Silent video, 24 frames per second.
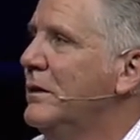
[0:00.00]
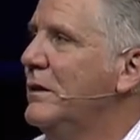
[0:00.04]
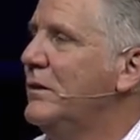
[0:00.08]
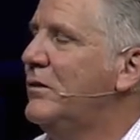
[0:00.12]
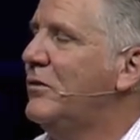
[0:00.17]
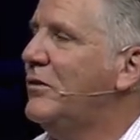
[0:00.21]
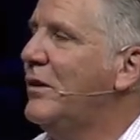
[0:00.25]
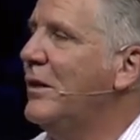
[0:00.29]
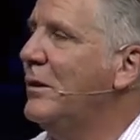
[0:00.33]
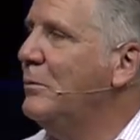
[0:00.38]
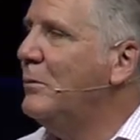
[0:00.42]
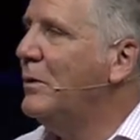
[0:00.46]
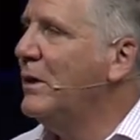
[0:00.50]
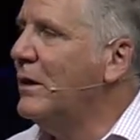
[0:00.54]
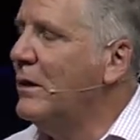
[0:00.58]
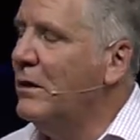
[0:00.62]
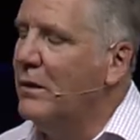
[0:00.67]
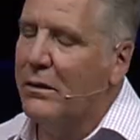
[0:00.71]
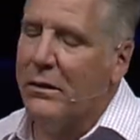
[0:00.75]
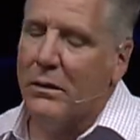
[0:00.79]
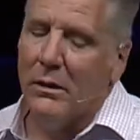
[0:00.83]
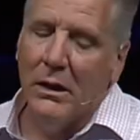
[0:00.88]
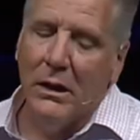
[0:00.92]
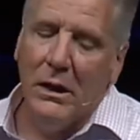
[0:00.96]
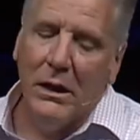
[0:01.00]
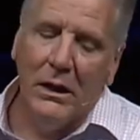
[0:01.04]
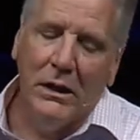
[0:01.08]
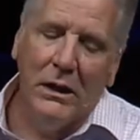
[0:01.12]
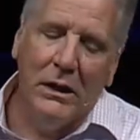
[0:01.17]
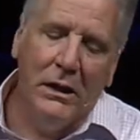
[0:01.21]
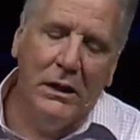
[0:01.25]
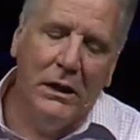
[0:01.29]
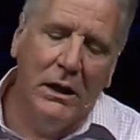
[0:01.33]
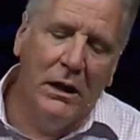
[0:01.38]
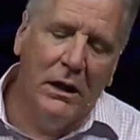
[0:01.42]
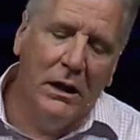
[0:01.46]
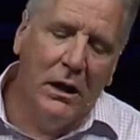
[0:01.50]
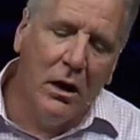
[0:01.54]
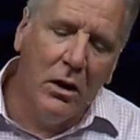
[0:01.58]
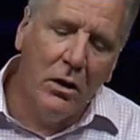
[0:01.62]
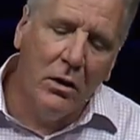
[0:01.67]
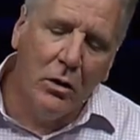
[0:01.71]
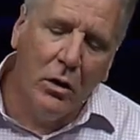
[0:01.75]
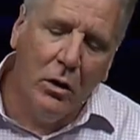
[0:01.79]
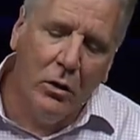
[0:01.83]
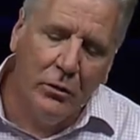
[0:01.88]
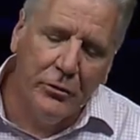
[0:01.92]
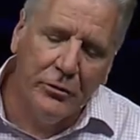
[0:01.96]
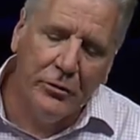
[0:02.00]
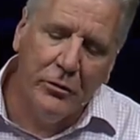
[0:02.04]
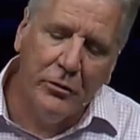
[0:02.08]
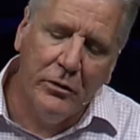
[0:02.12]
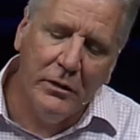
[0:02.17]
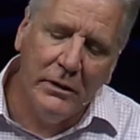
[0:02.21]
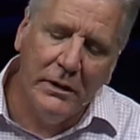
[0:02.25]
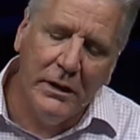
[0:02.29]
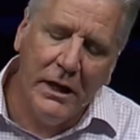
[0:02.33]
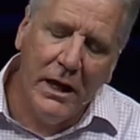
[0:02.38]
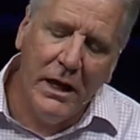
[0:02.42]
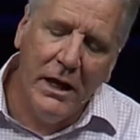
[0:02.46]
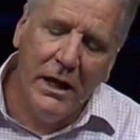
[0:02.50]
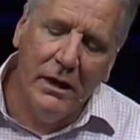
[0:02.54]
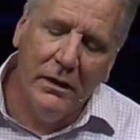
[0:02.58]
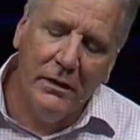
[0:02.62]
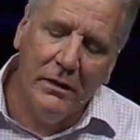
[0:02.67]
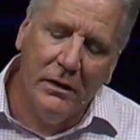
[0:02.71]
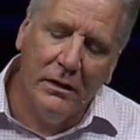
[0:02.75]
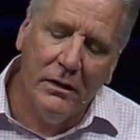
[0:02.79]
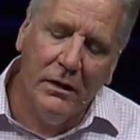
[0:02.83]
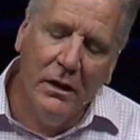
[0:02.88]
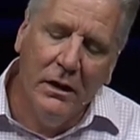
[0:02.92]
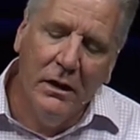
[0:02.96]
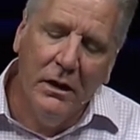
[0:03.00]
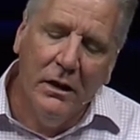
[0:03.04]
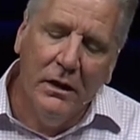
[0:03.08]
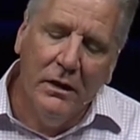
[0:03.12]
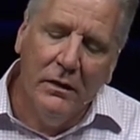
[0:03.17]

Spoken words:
It's tempting to think in our culture today that